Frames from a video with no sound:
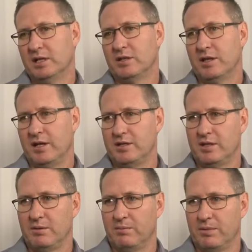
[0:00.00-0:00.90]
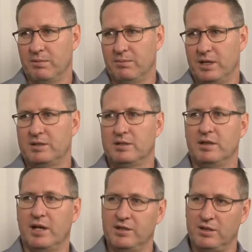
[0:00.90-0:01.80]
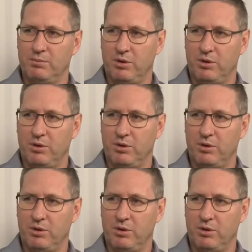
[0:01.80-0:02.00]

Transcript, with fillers: So that is the, the mix and that is the